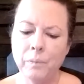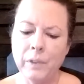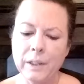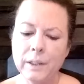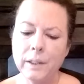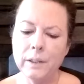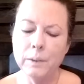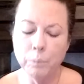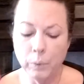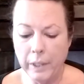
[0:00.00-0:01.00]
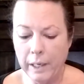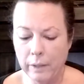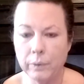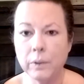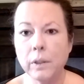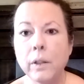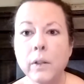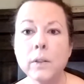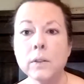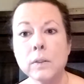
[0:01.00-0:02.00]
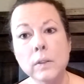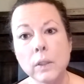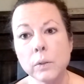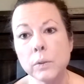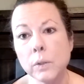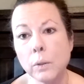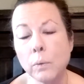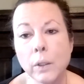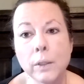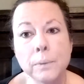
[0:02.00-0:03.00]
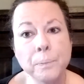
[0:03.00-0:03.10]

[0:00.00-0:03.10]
This is brown, 001.